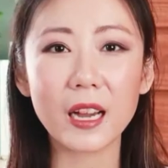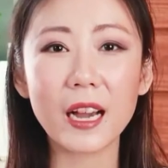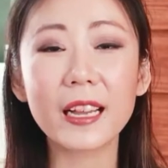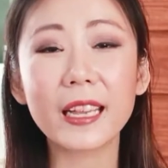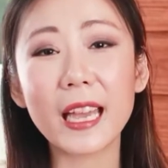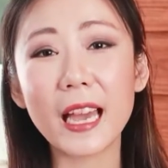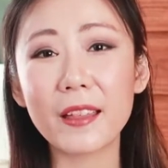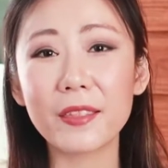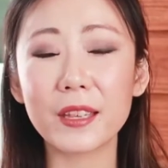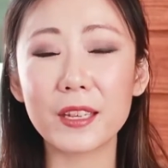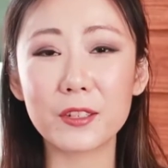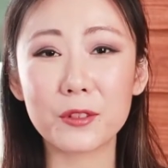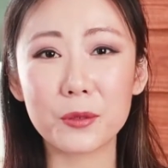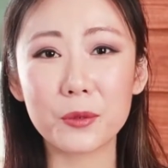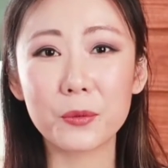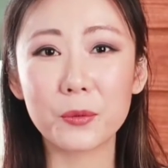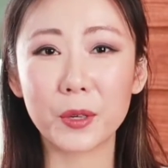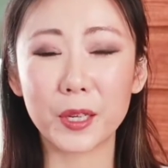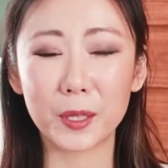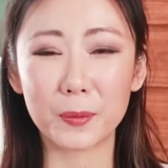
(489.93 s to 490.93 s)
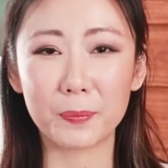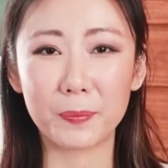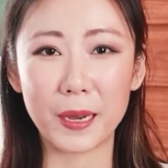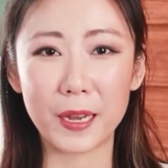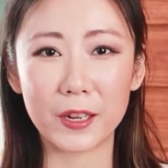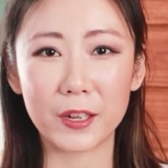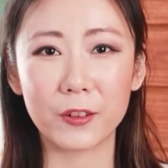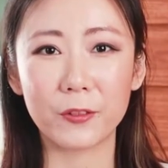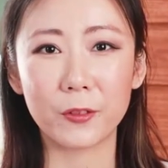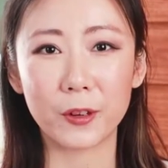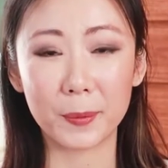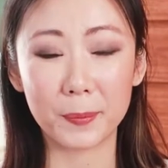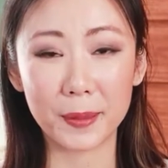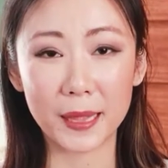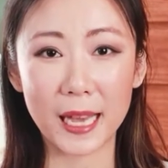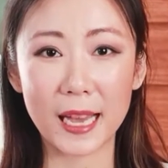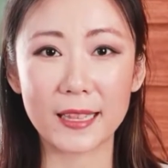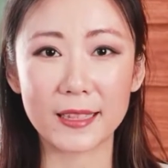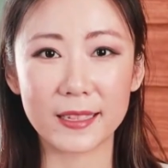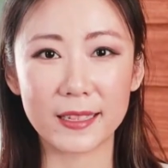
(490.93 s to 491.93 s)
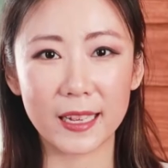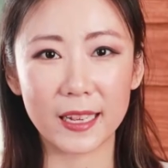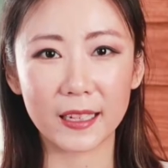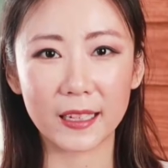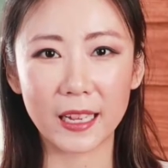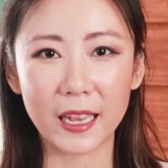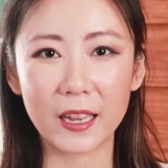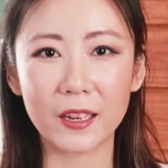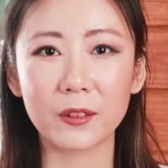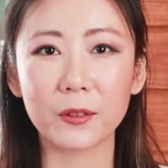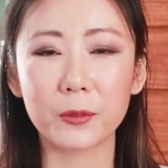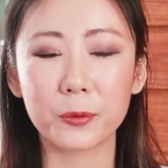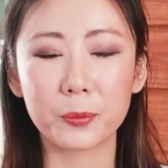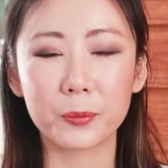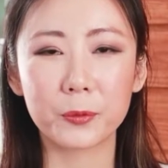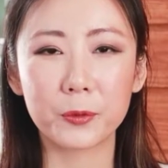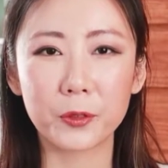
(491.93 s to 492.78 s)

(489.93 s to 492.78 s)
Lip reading: Again, they do work better for plants that can